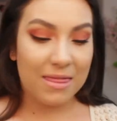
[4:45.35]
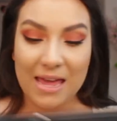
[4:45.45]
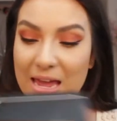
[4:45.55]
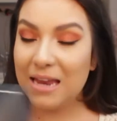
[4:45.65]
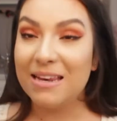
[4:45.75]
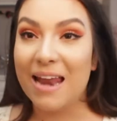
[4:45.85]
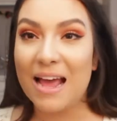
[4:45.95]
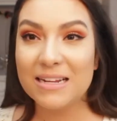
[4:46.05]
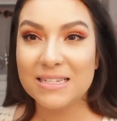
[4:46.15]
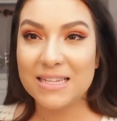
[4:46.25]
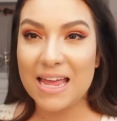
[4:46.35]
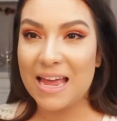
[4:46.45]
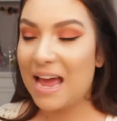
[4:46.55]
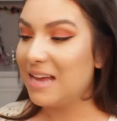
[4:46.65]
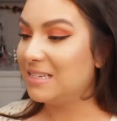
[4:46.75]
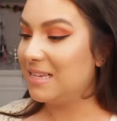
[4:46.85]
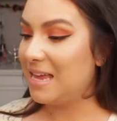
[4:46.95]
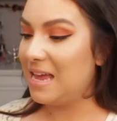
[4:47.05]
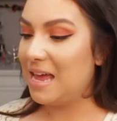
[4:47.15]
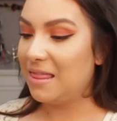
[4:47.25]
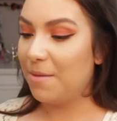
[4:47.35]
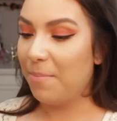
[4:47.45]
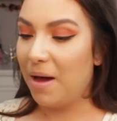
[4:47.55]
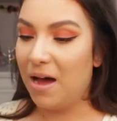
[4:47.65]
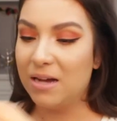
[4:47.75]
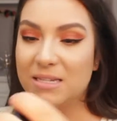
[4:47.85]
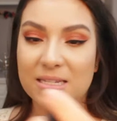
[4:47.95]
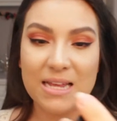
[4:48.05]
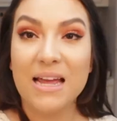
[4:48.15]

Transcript: The next thing I see in the box